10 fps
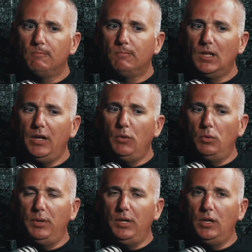It would
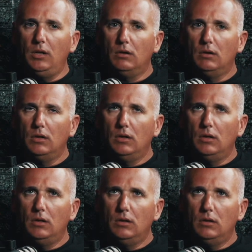be
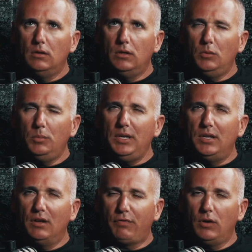
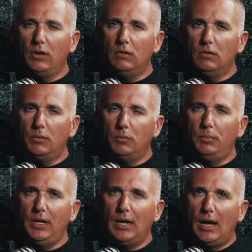different. It would be, I